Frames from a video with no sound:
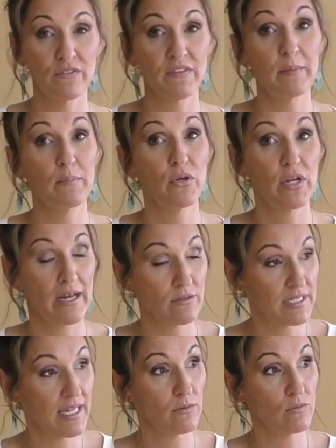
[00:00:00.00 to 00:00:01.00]
if I
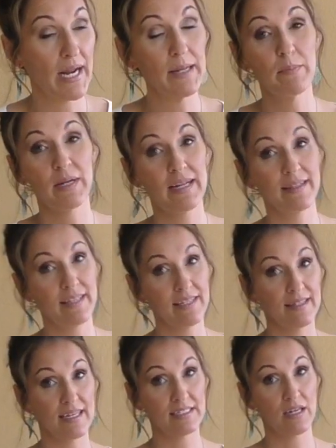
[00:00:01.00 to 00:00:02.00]
pronounced that right, but I
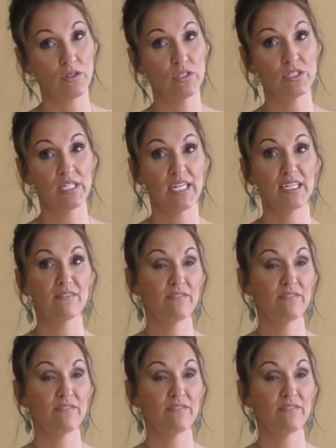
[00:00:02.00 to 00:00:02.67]
think that's how you say it,